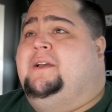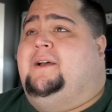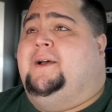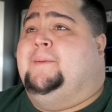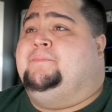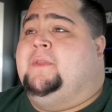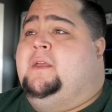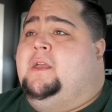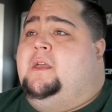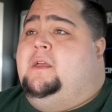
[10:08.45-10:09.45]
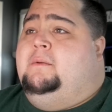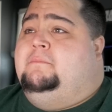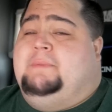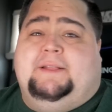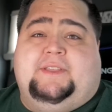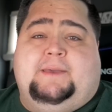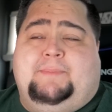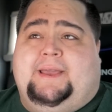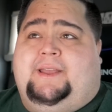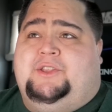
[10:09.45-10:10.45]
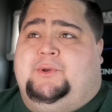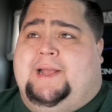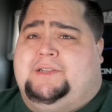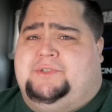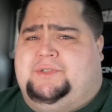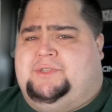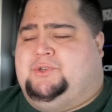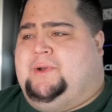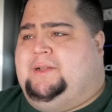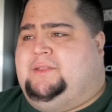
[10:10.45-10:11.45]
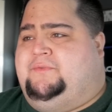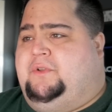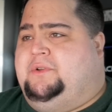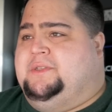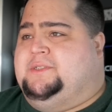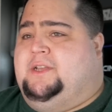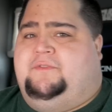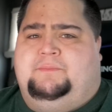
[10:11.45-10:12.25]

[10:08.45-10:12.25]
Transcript: Um, I might have to get back into it, actually, just to try out the Vulkan stuff.